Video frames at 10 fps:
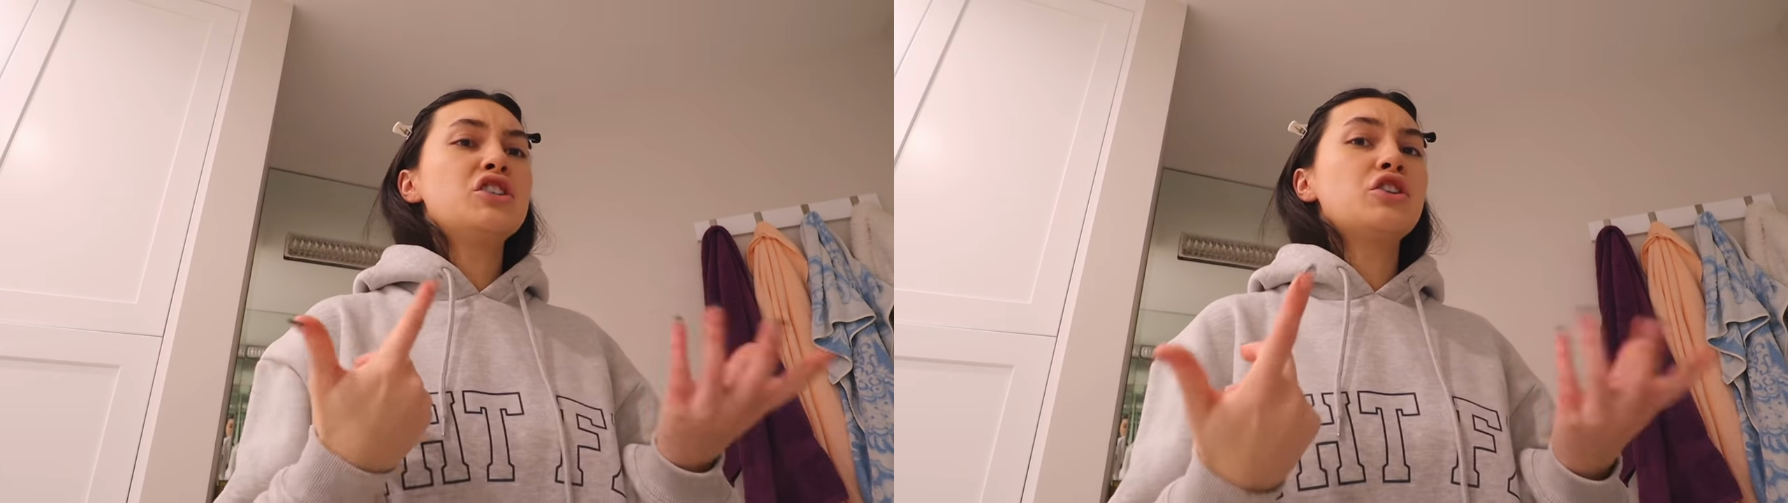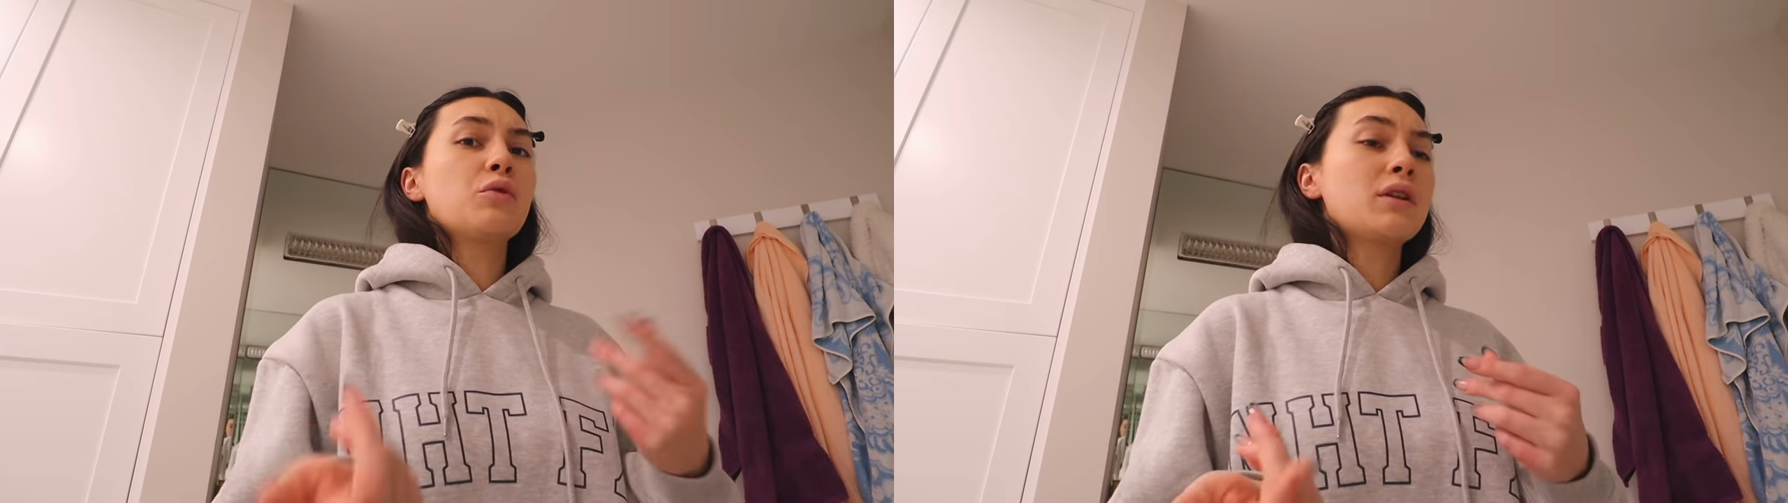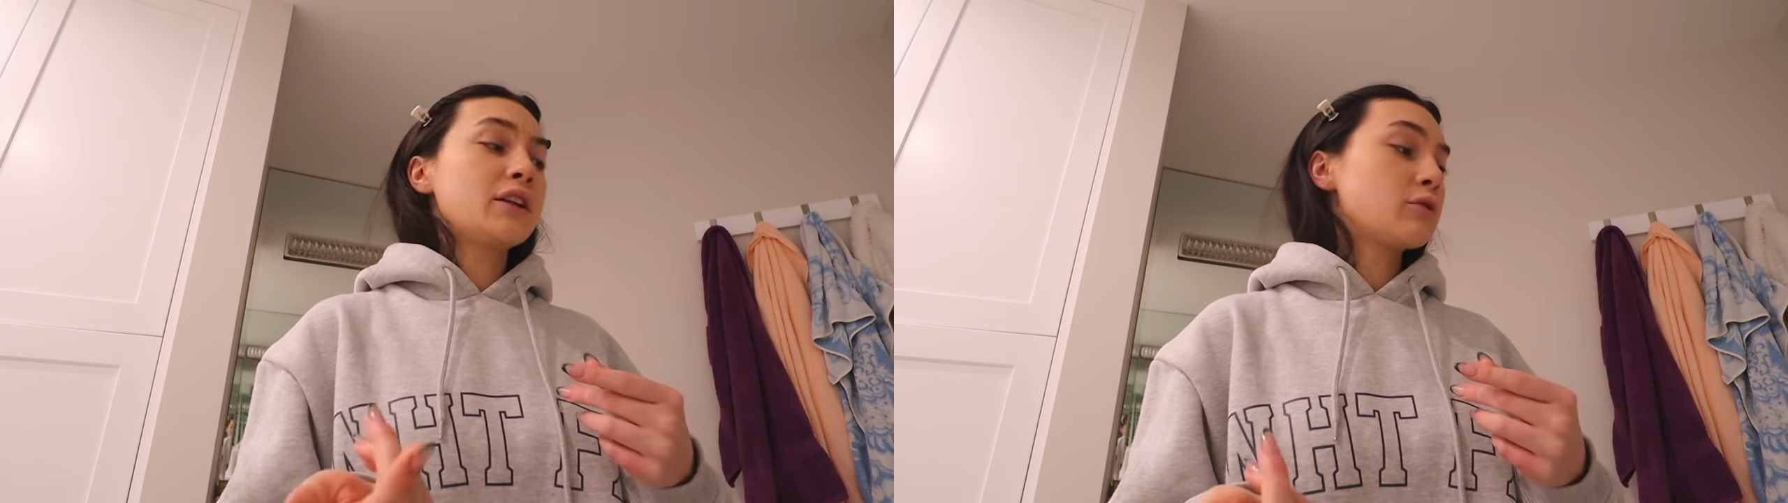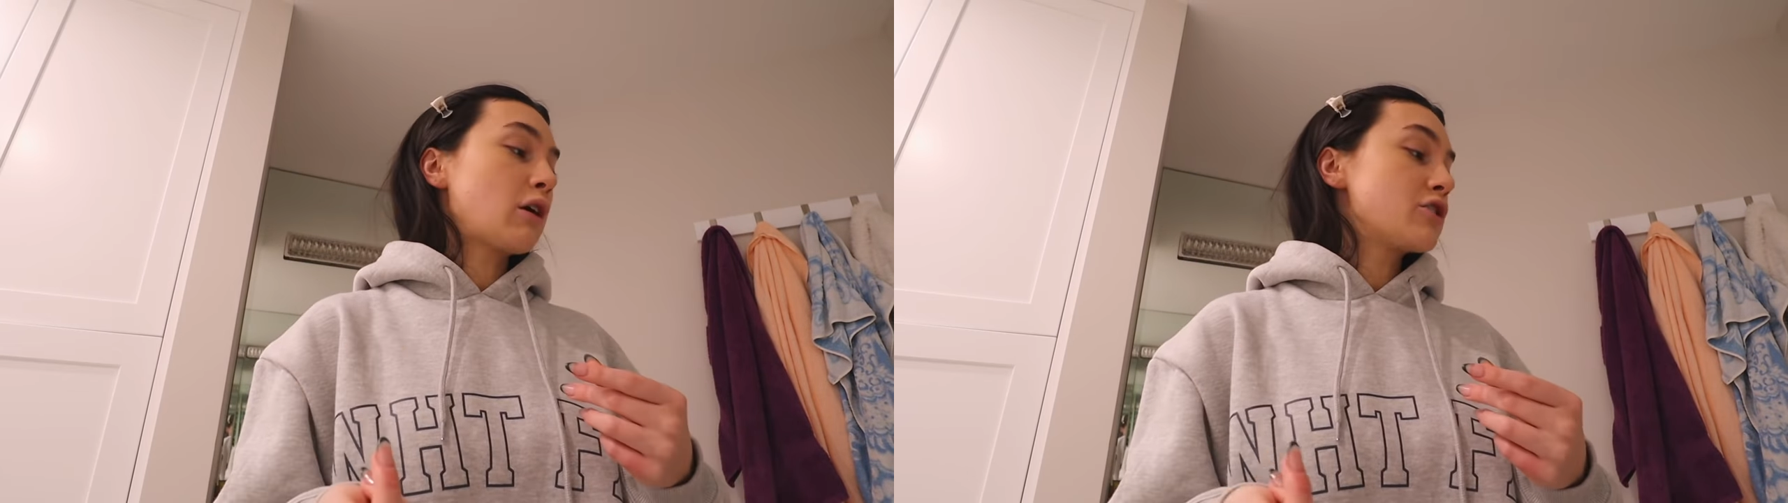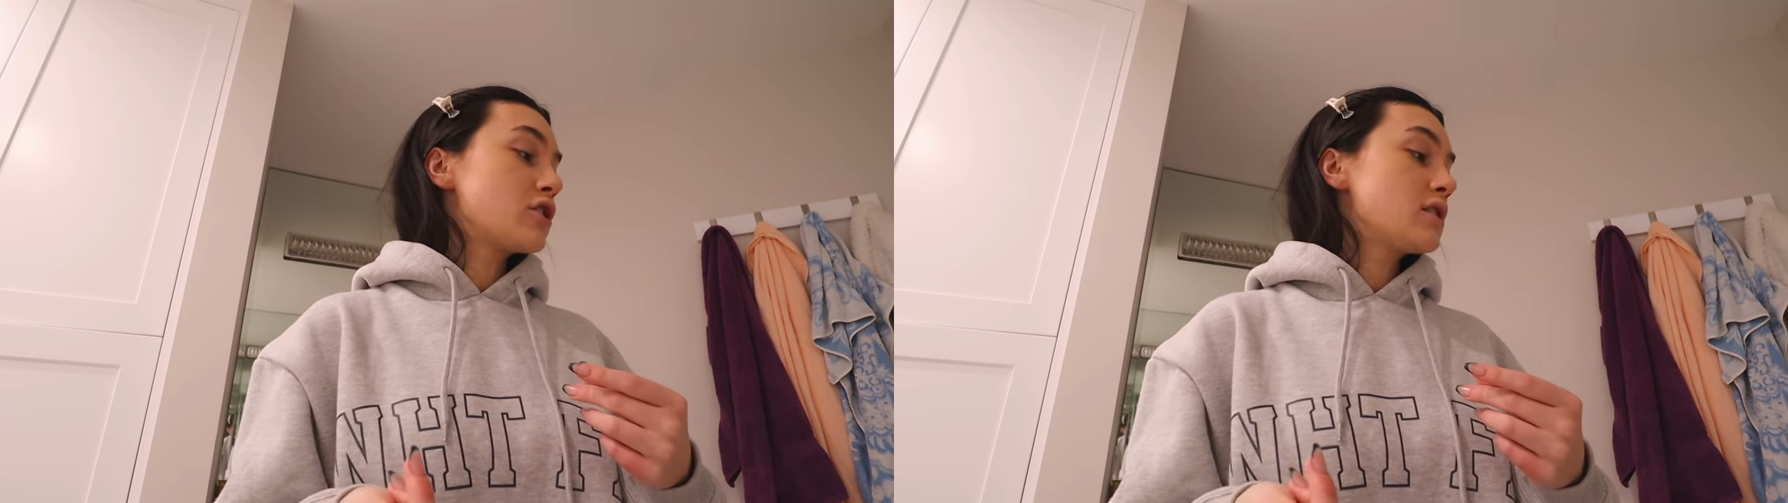don't clean your
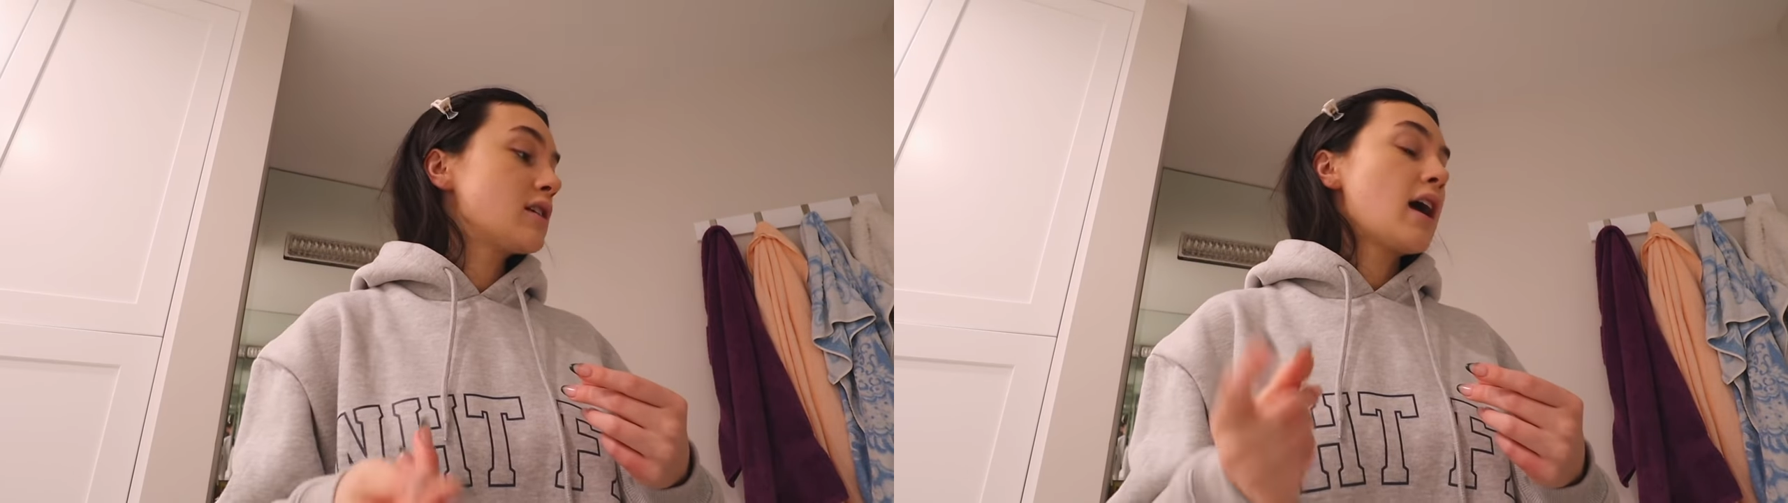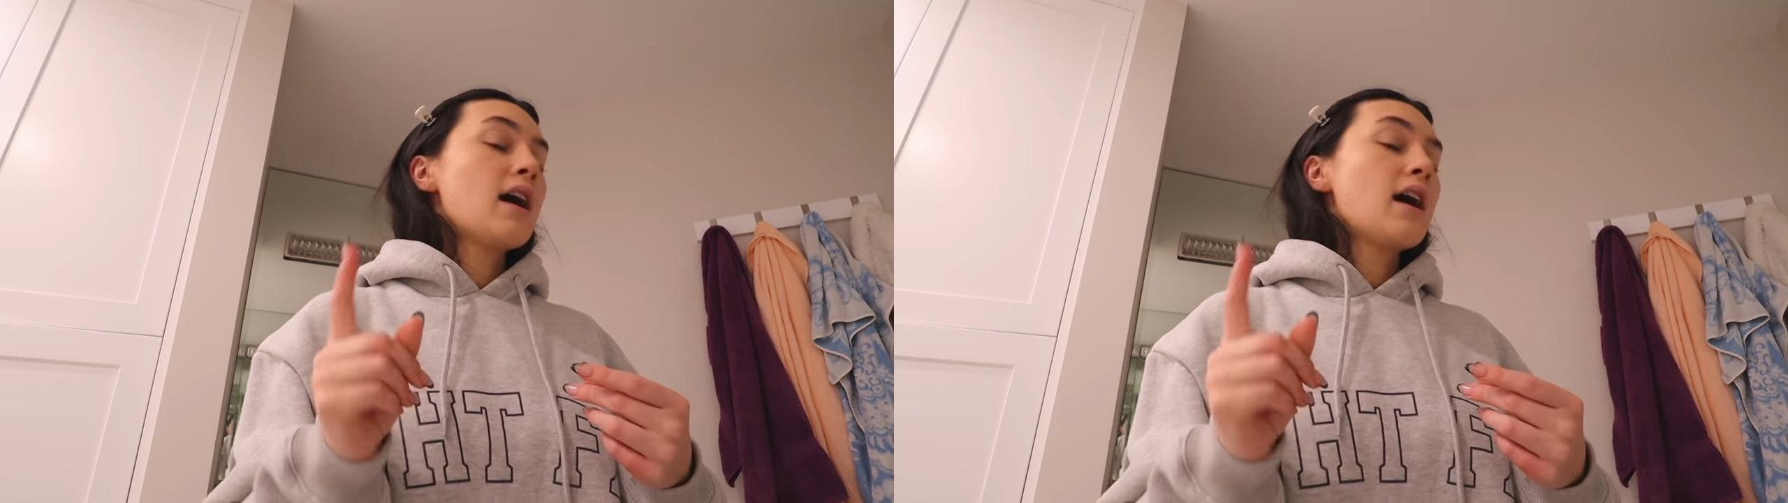brushes,